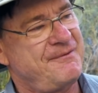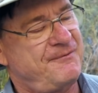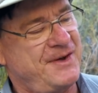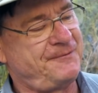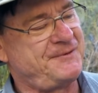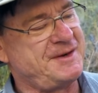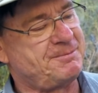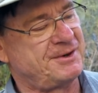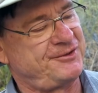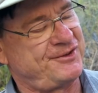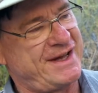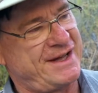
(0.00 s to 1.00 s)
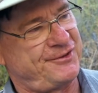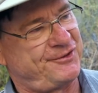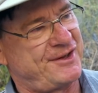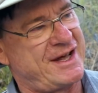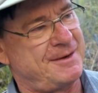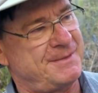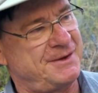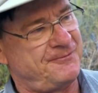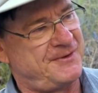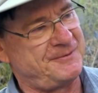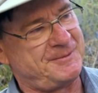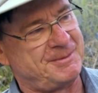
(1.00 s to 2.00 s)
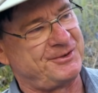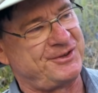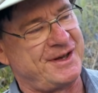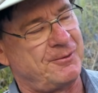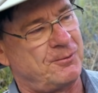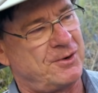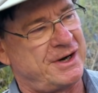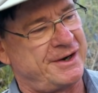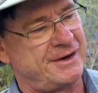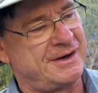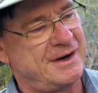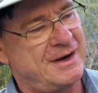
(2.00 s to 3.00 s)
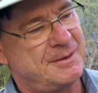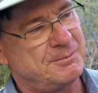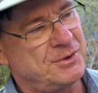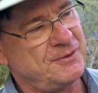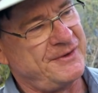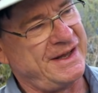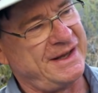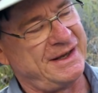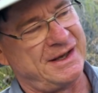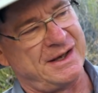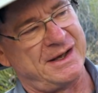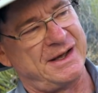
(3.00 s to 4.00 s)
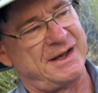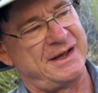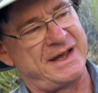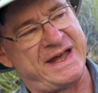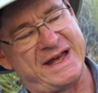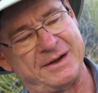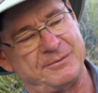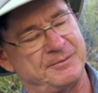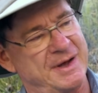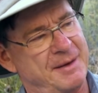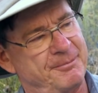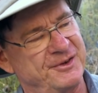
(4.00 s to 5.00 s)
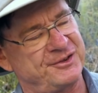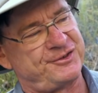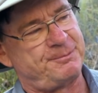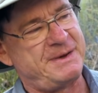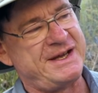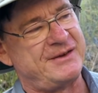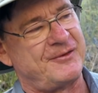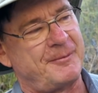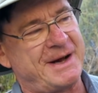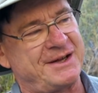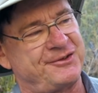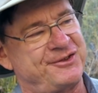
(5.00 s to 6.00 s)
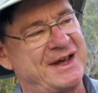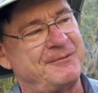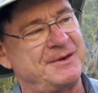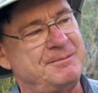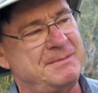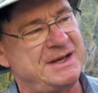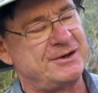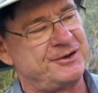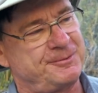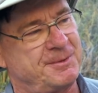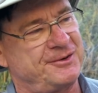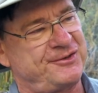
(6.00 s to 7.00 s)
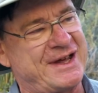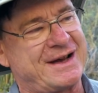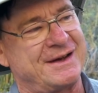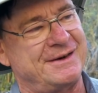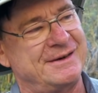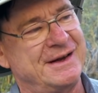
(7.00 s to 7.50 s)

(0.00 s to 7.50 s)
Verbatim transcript: 50% sediment, 50% water, moving at a speed of about 7 meters per second,